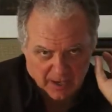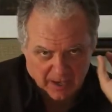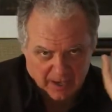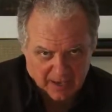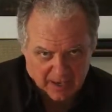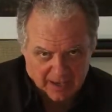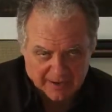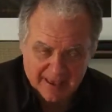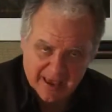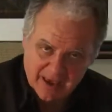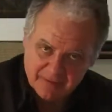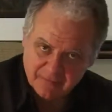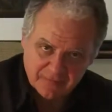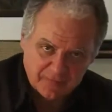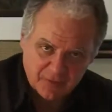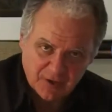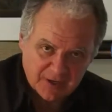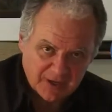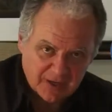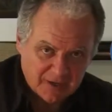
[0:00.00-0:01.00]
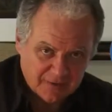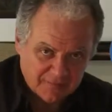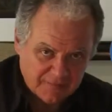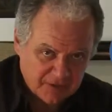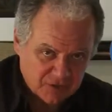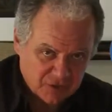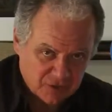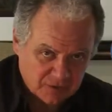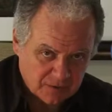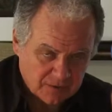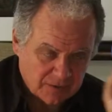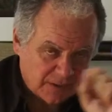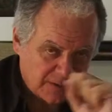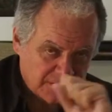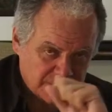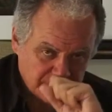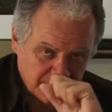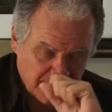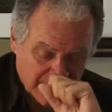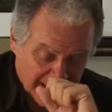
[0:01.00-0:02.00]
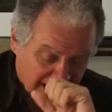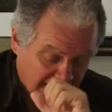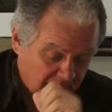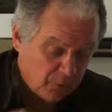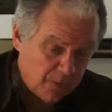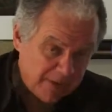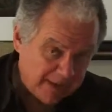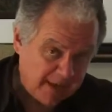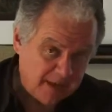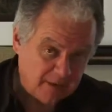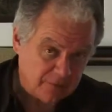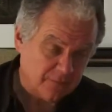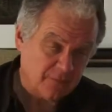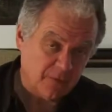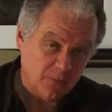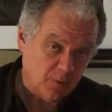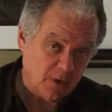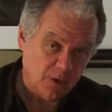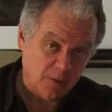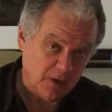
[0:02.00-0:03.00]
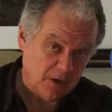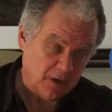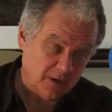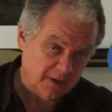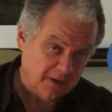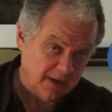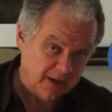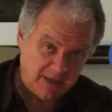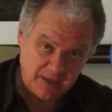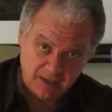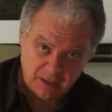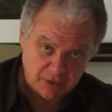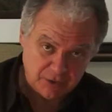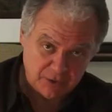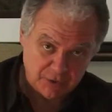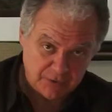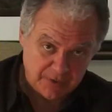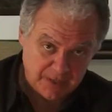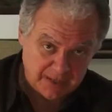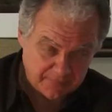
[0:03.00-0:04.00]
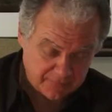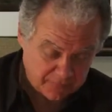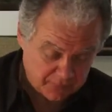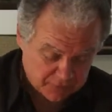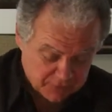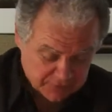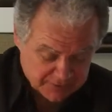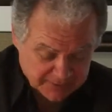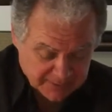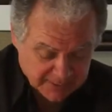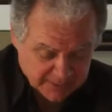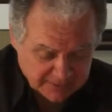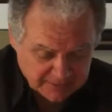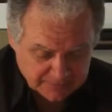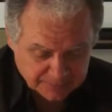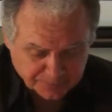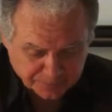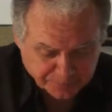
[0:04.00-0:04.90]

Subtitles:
and have a very clear vision. How do we get from where we are today to that future state?